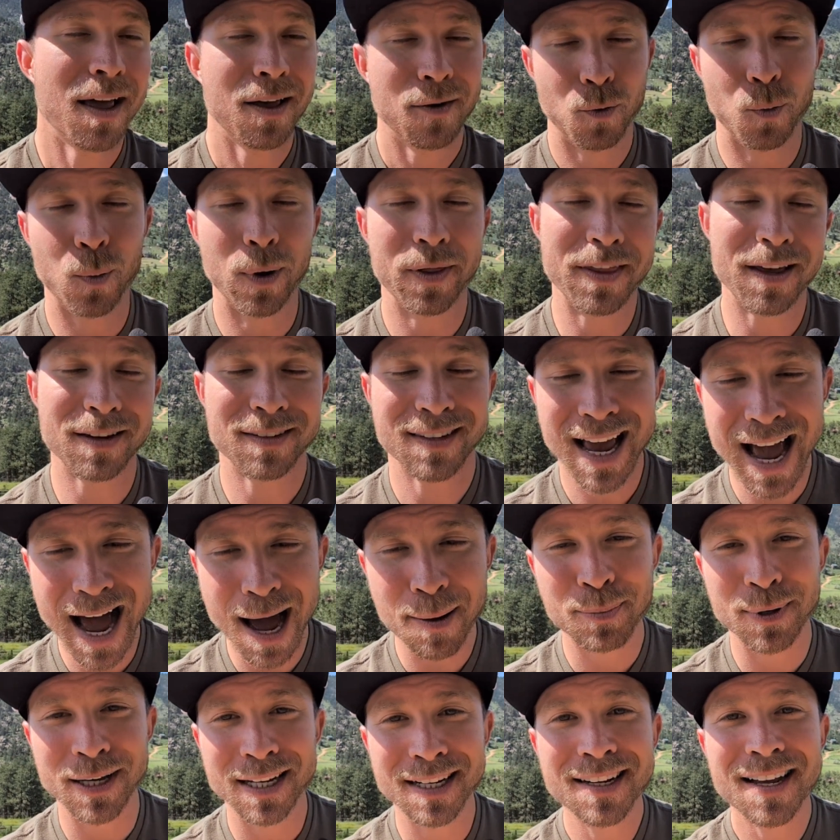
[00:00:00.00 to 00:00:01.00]
when this
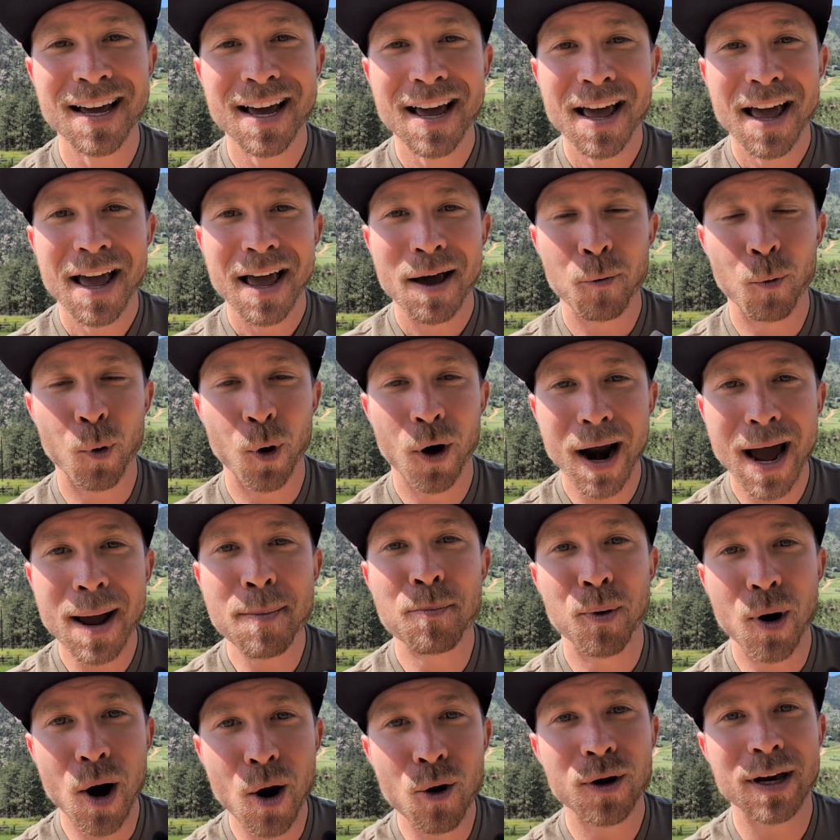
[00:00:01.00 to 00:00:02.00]
happened, where I
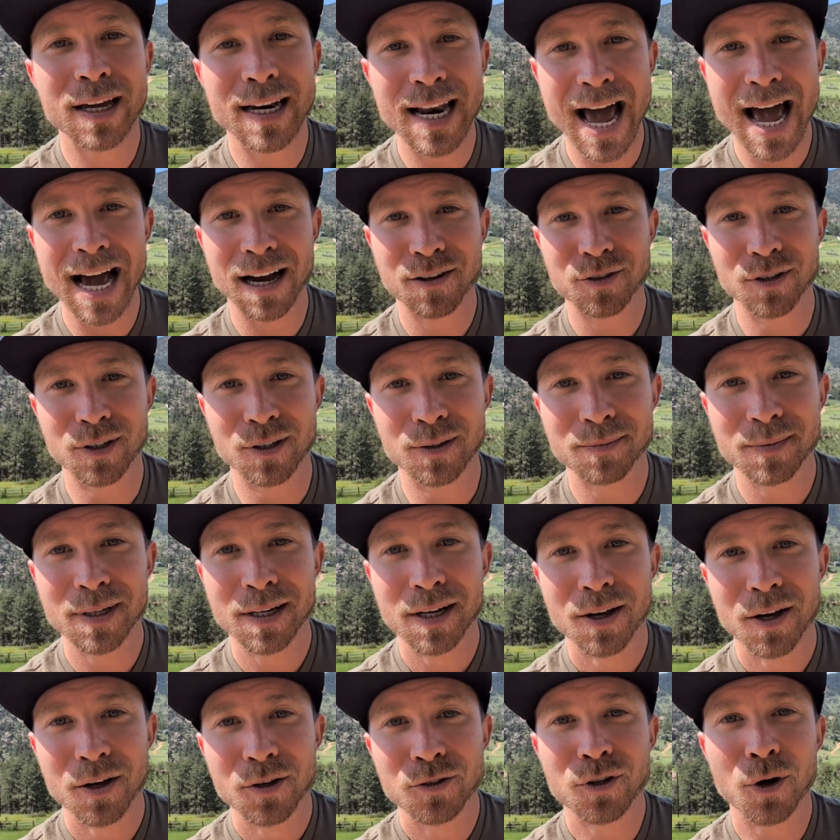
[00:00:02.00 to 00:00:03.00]
broke an axle.
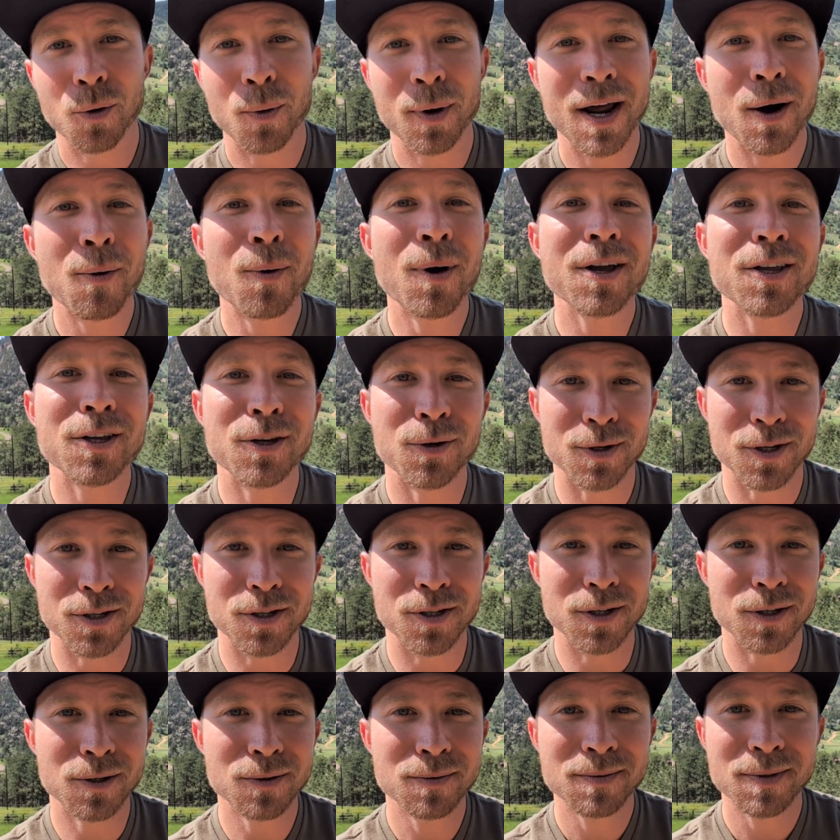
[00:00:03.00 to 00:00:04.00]
So what I want you to
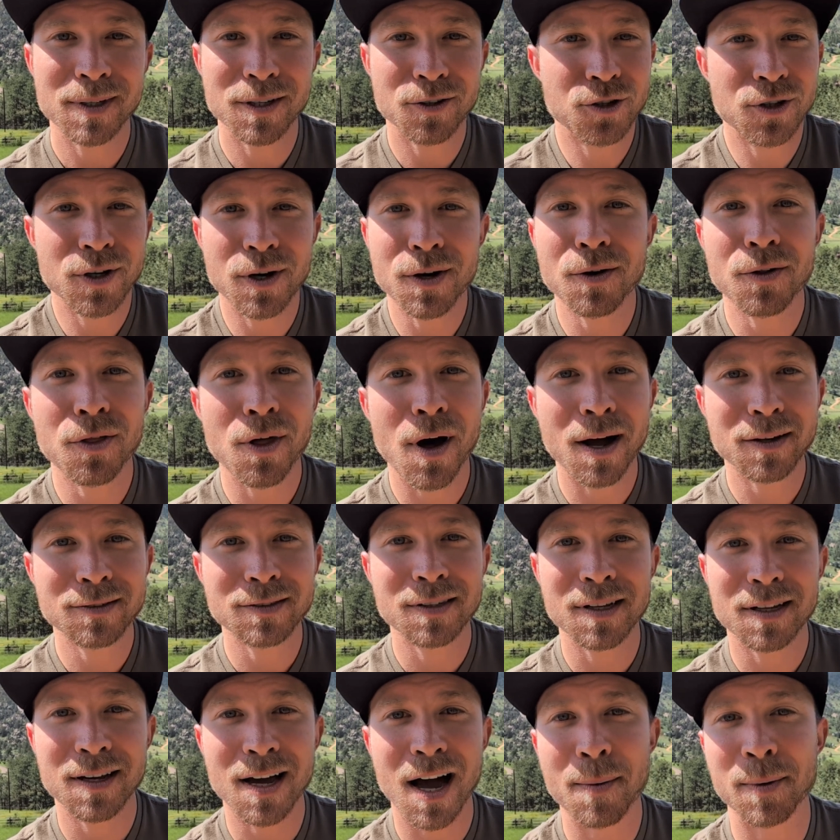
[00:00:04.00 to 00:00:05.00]
do is share your thoughts
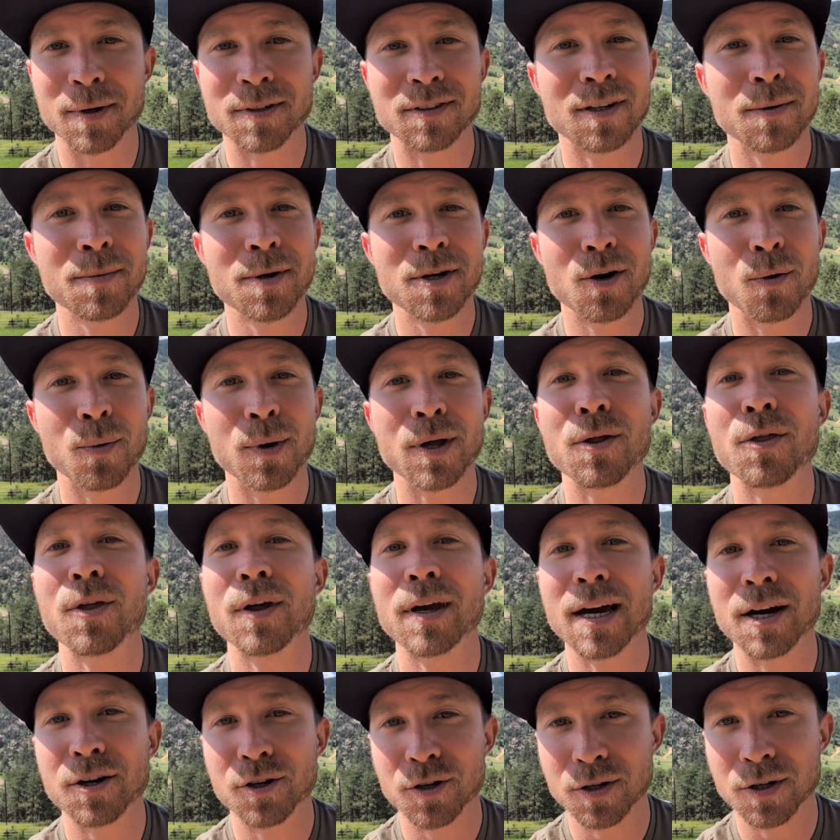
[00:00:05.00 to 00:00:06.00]
in the comments. Let me know what you
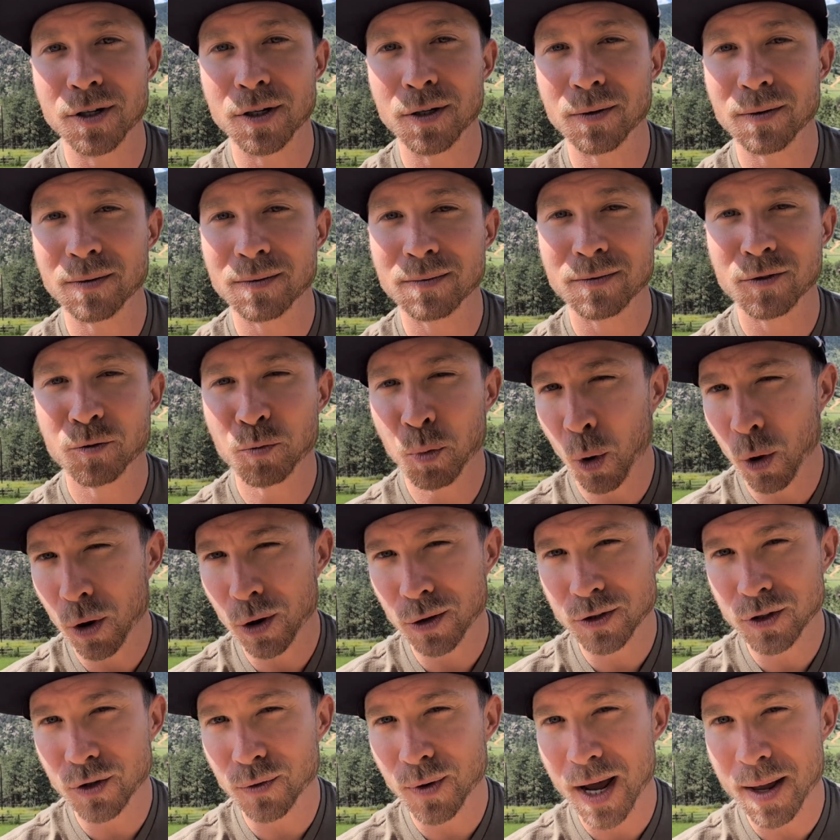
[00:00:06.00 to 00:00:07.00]
think I should do. Is
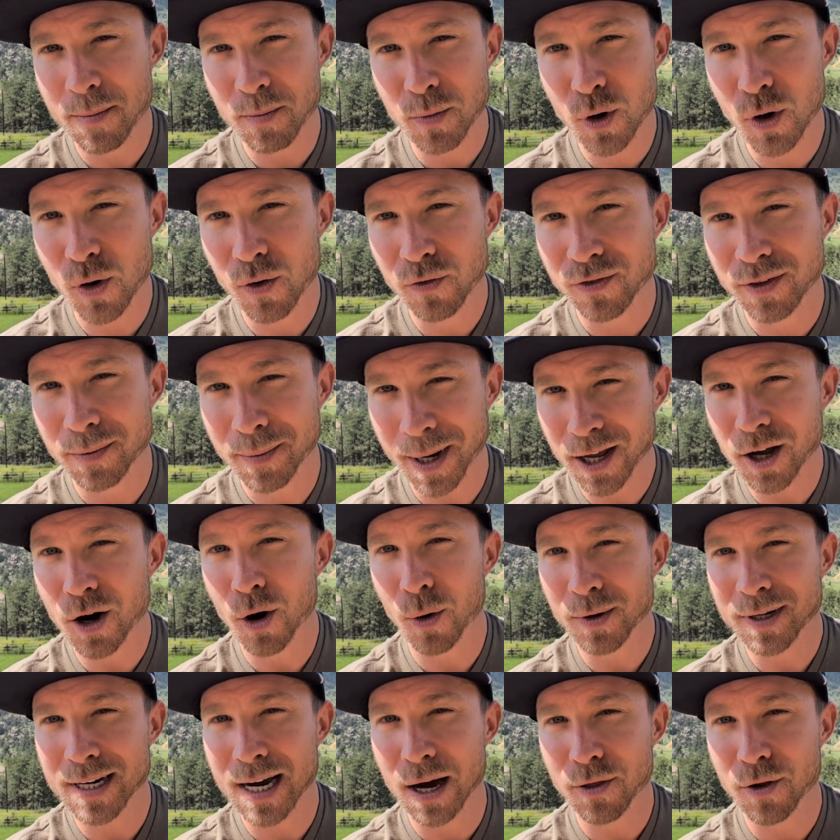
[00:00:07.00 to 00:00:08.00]
portals the right move? Am I
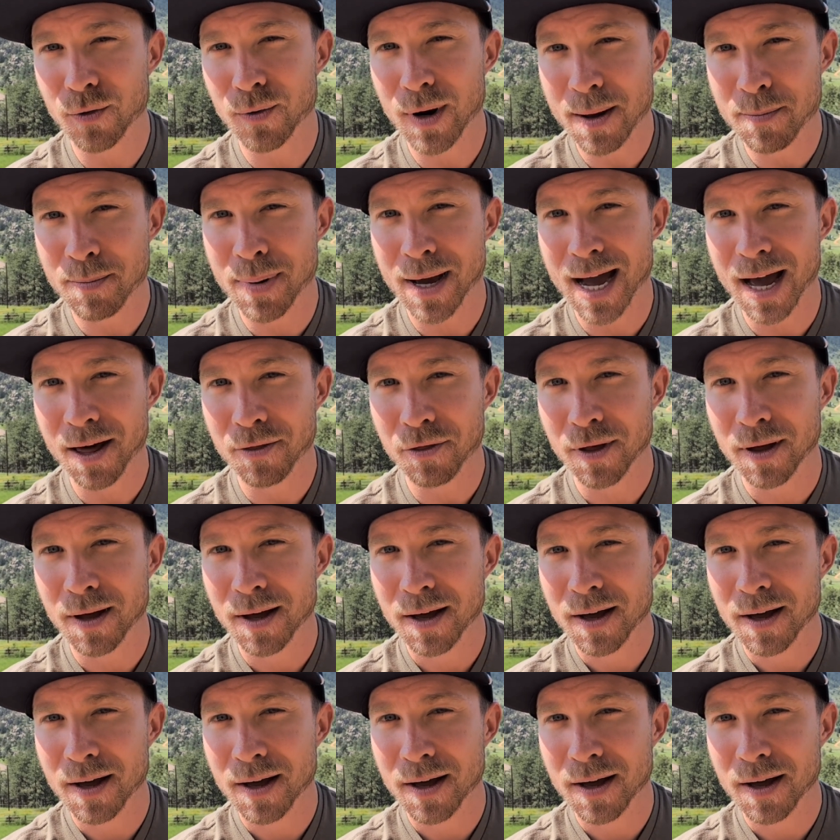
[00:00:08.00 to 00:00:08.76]
going down the right path?